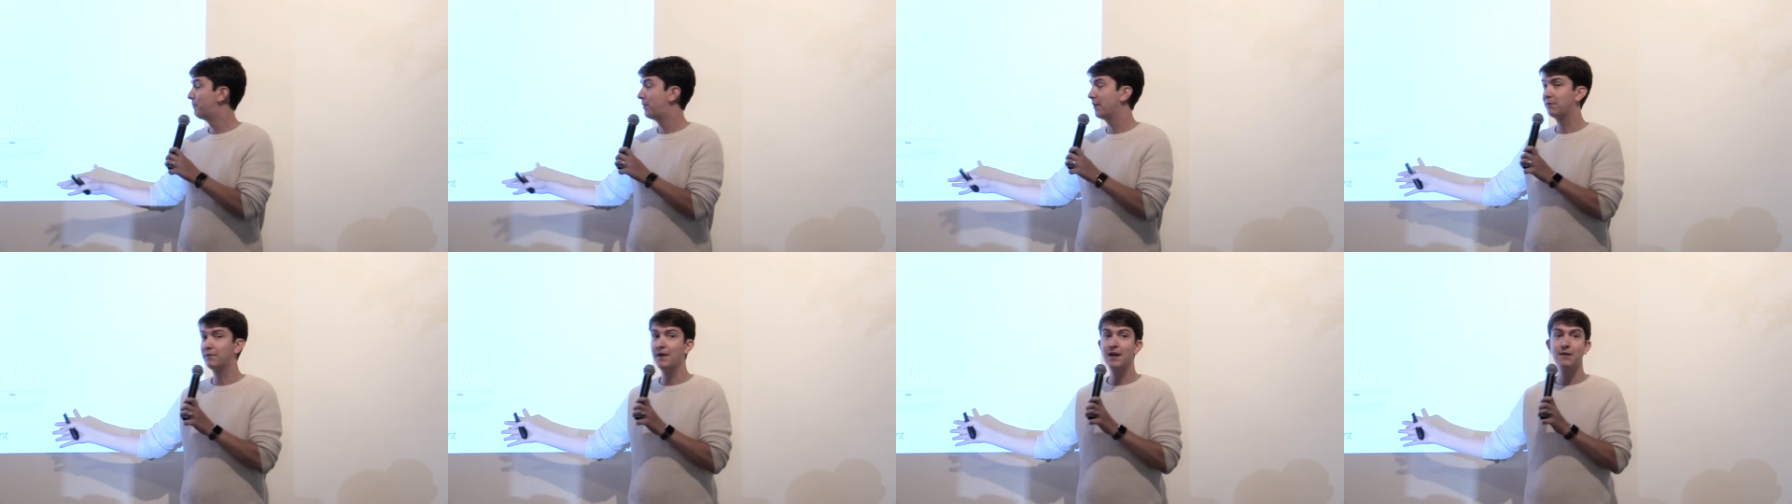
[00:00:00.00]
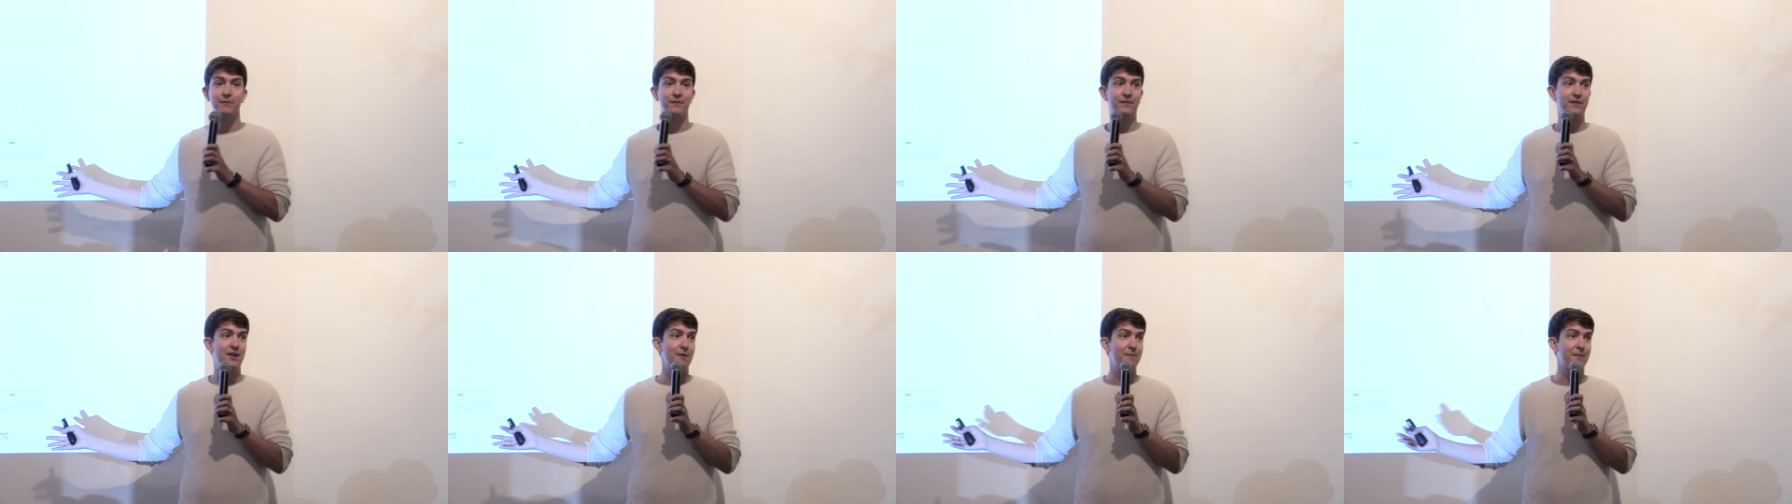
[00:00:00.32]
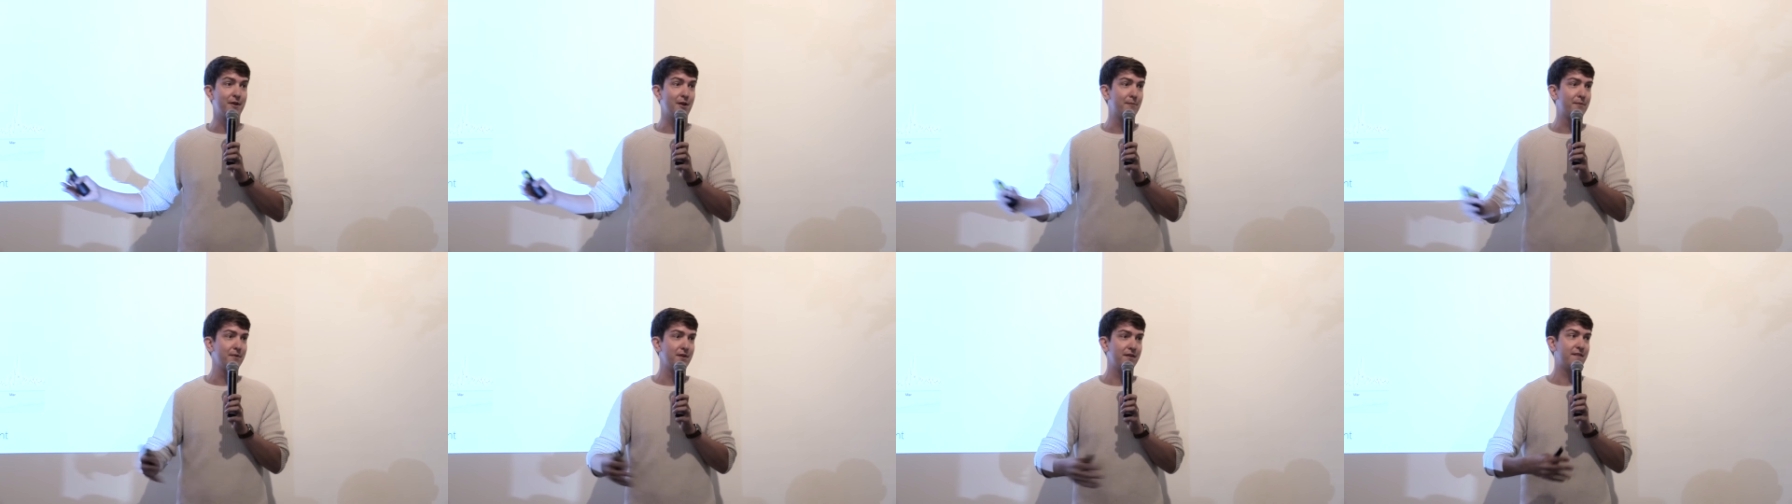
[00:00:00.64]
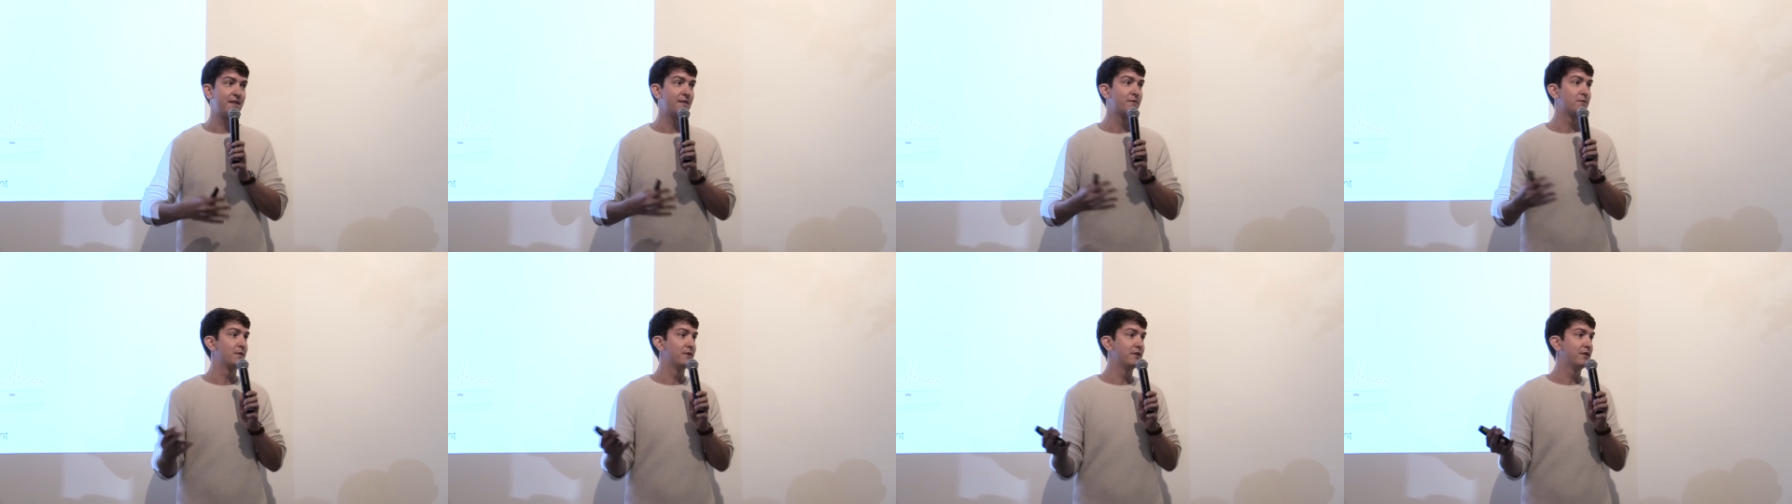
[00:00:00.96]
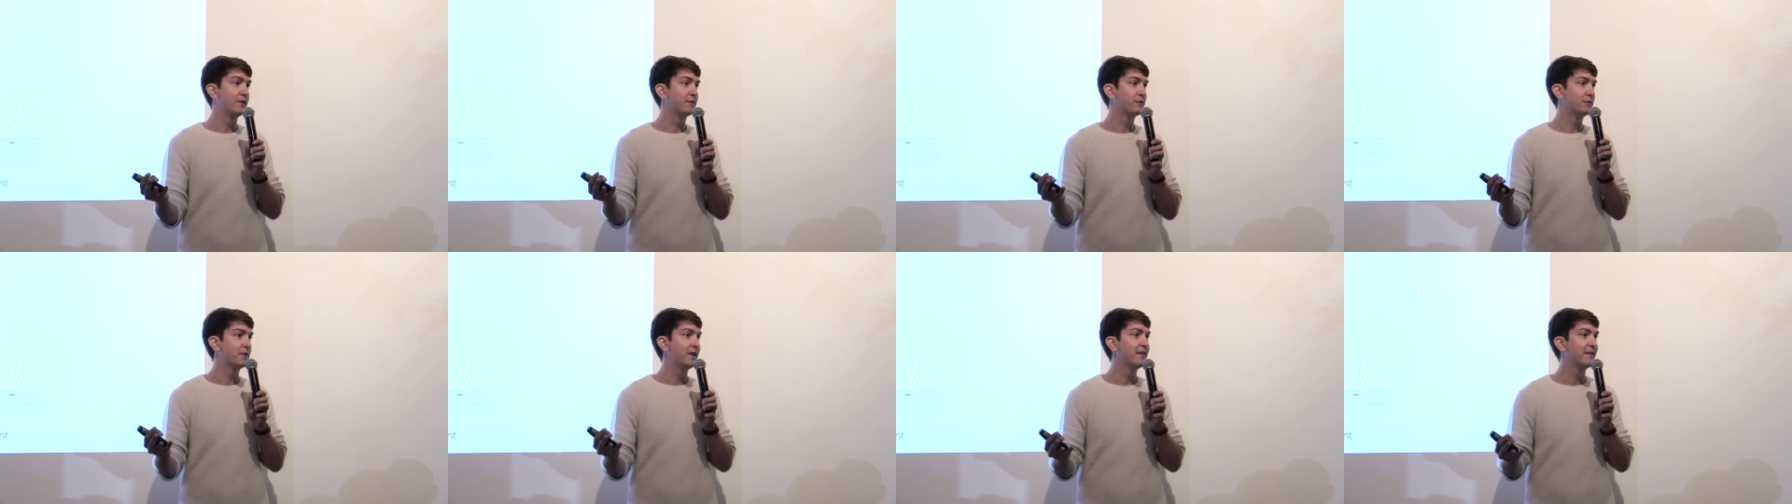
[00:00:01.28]
But rent was coming up, and as everyone
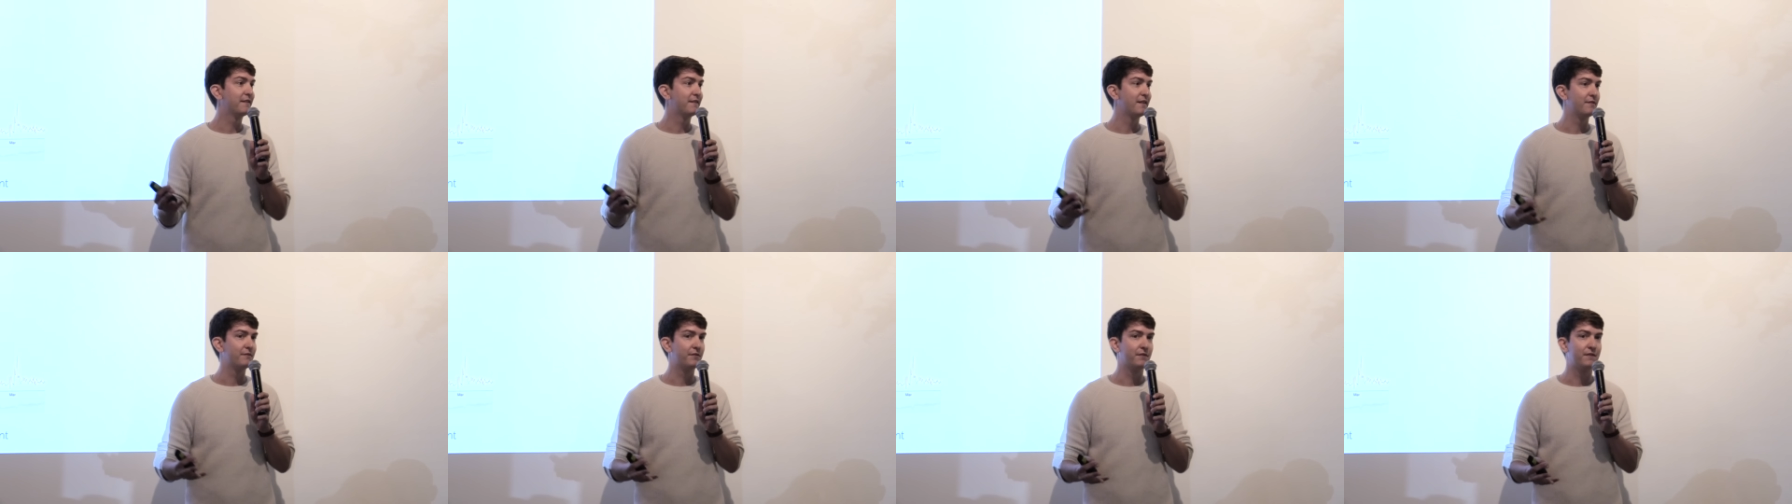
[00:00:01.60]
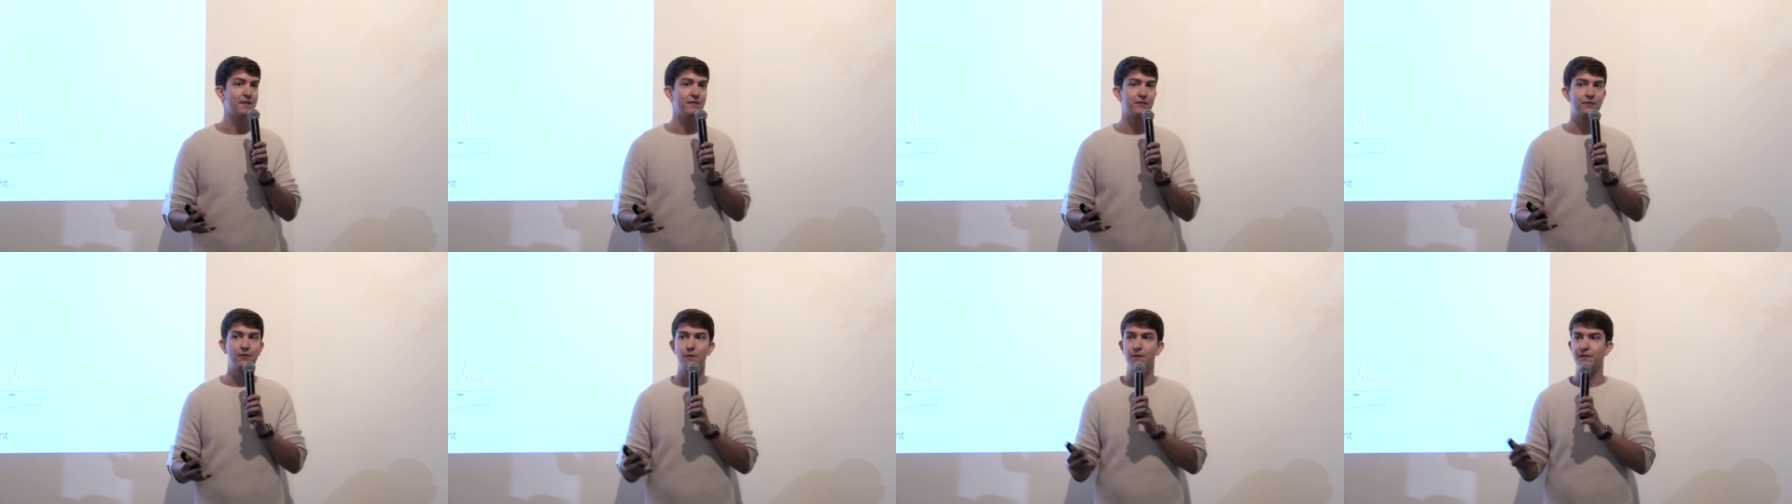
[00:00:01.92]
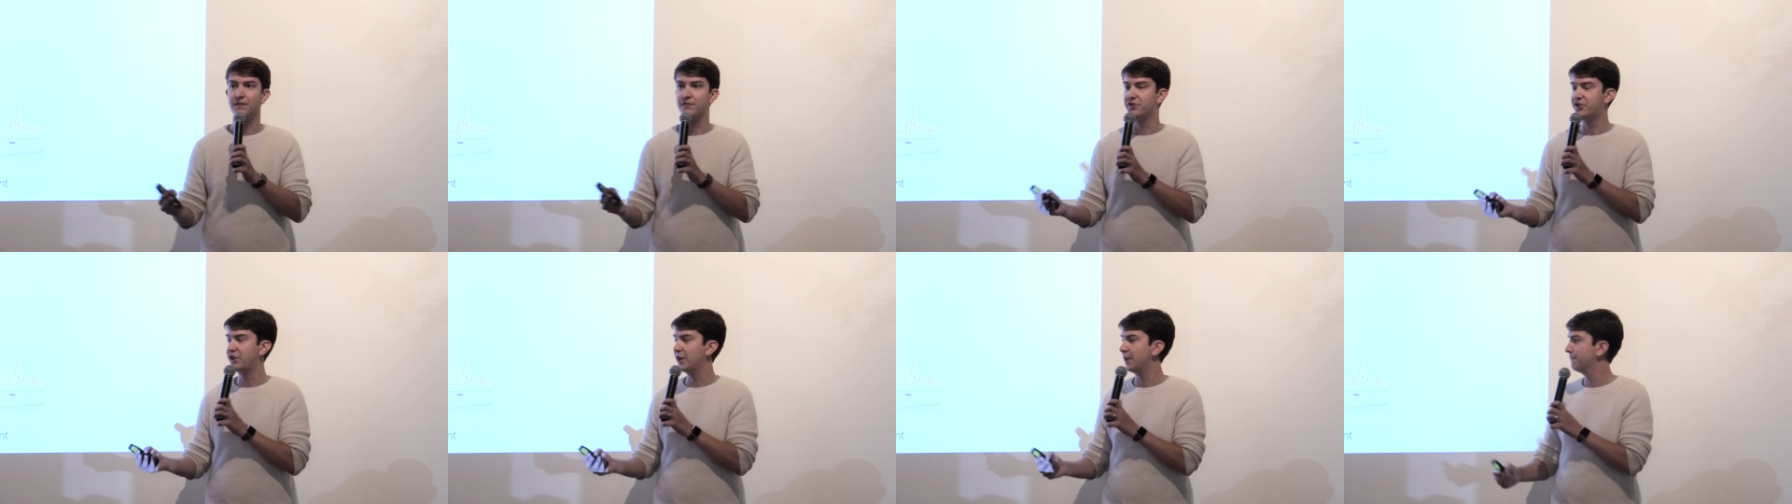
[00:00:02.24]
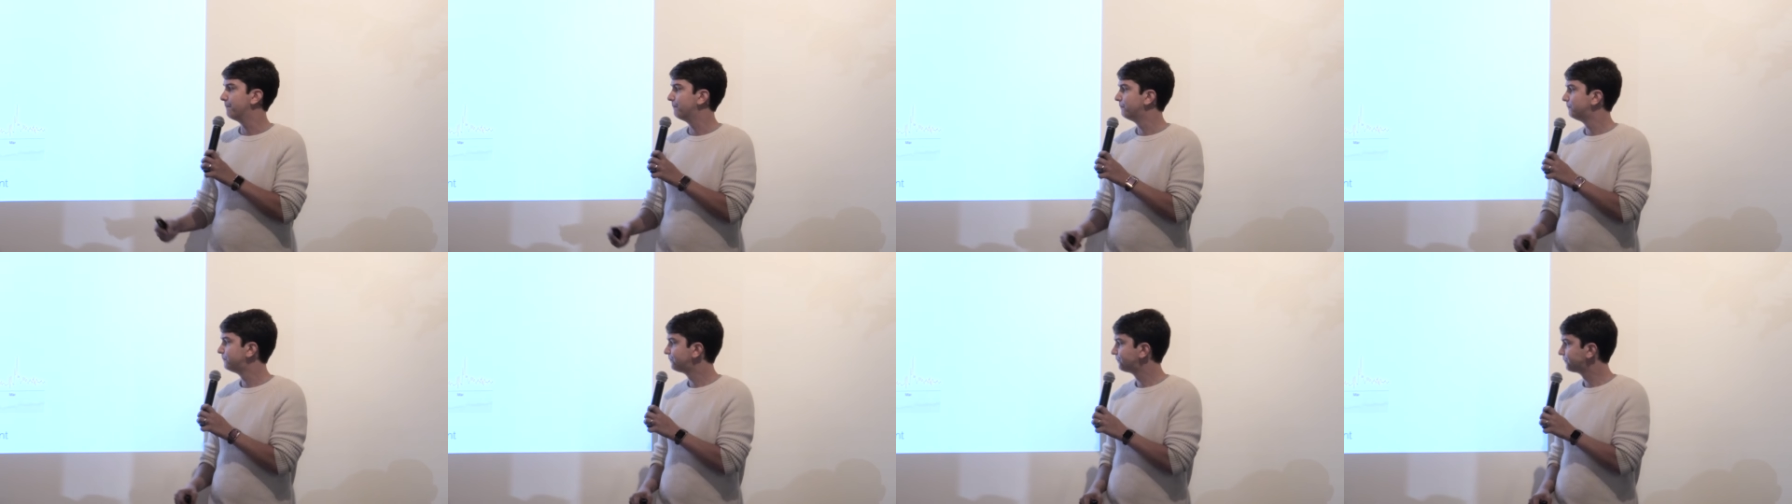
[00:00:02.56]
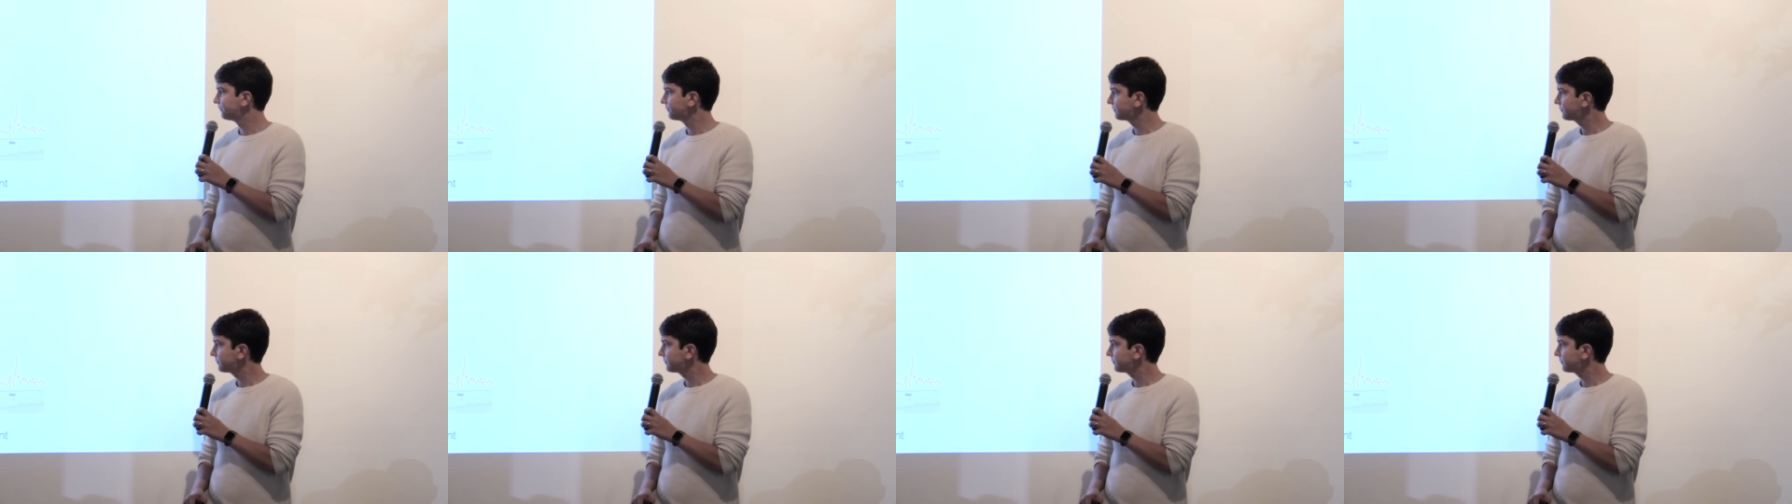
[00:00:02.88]
knows, rent in San Francisco isn't cheap.